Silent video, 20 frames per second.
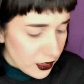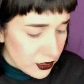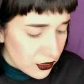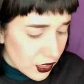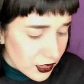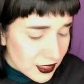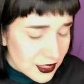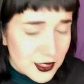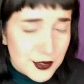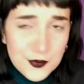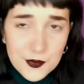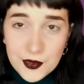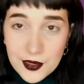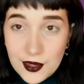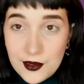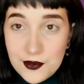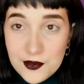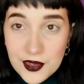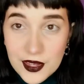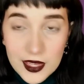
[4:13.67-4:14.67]
not as
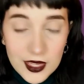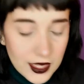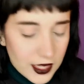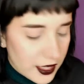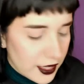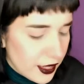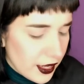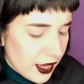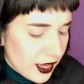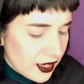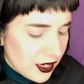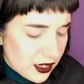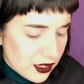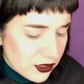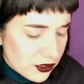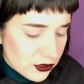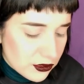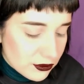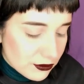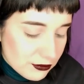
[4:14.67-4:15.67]
fluffy, and I
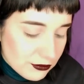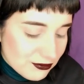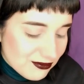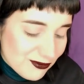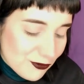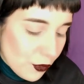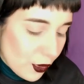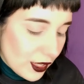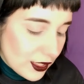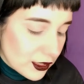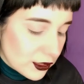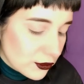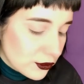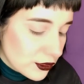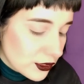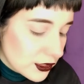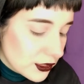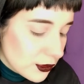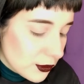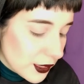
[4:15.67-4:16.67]
don't quite
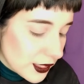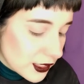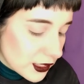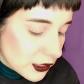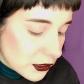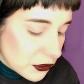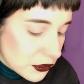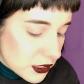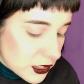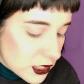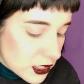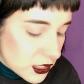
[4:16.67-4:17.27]
look the way it looks.